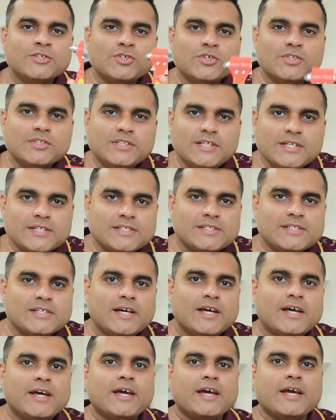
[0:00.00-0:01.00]
So this
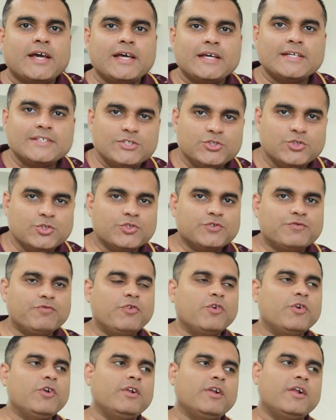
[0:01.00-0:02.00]
is
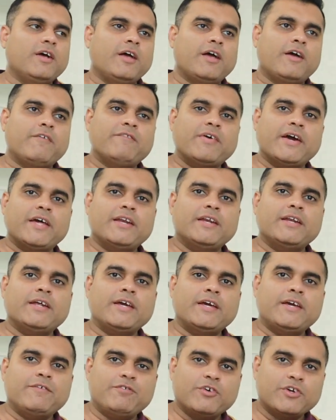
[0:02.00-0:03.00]
useful when
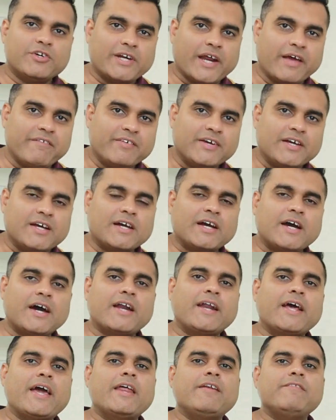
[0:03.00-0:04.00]
if you're driving a
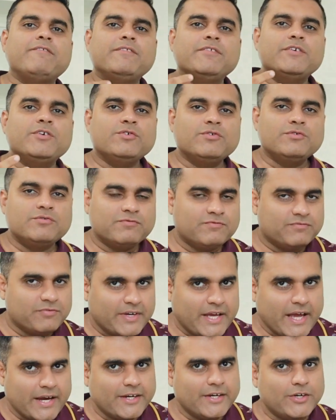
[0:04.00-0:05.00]
car and you
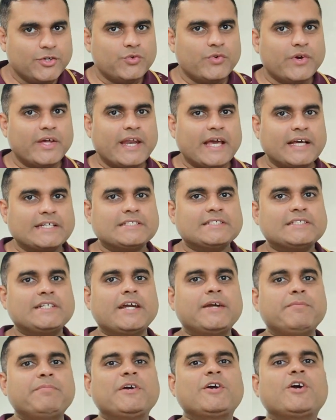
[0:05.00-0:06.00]
get into an
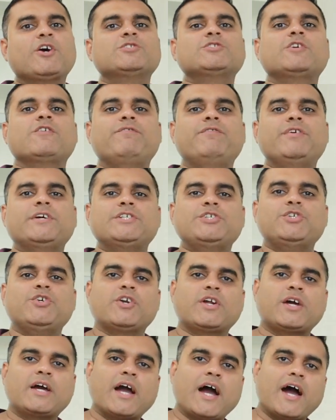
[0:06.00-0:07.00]
accident because of which
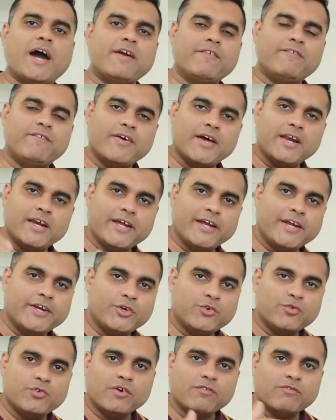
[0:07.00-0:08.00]
your car fell
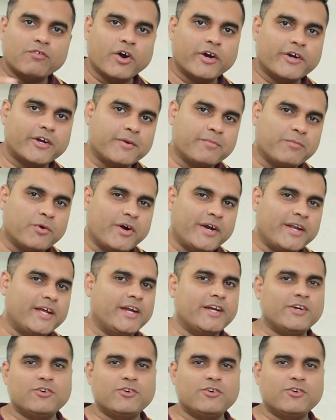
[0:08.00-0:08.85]
into a water body.